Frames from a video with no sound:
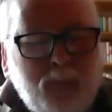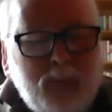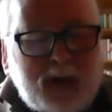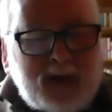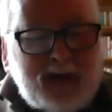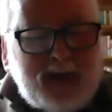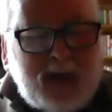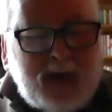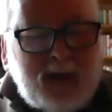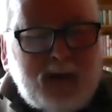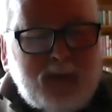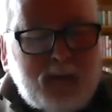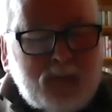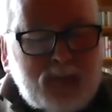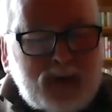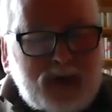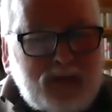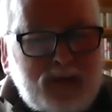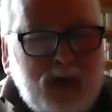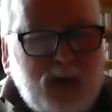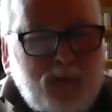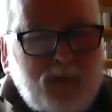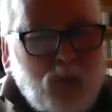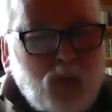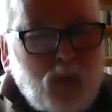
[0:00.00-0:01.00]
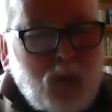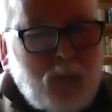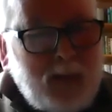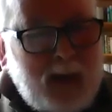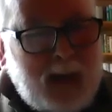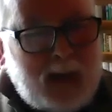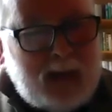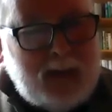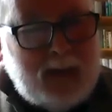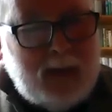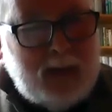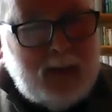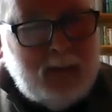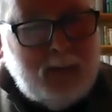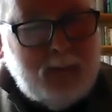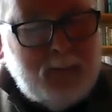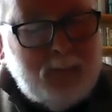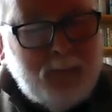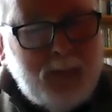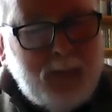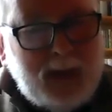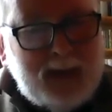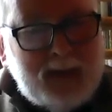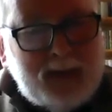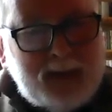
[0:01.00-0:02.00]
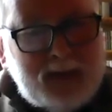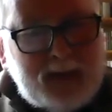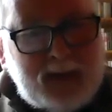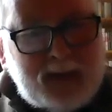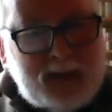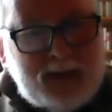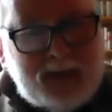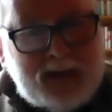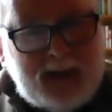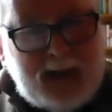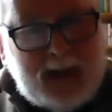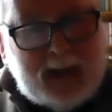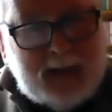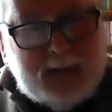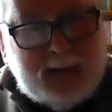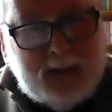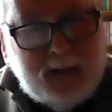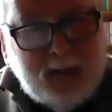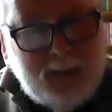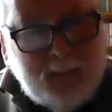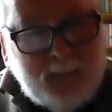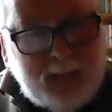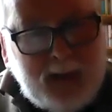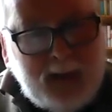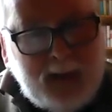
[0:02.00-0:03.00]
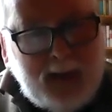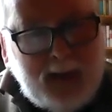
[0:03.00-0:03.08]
public seating, there was three or four black men sitting chatting.